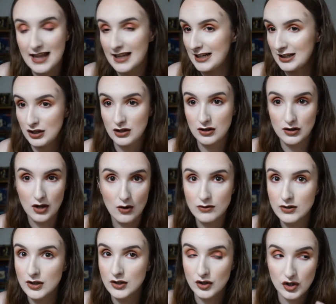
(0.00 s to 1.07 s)
like no
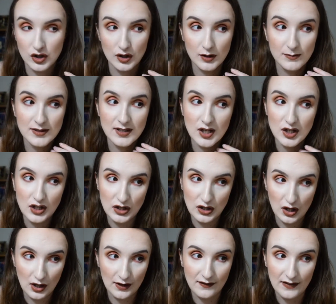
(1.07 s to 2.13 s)
touch-ups,
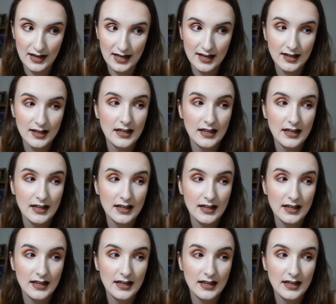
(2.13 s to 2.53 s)
none of it.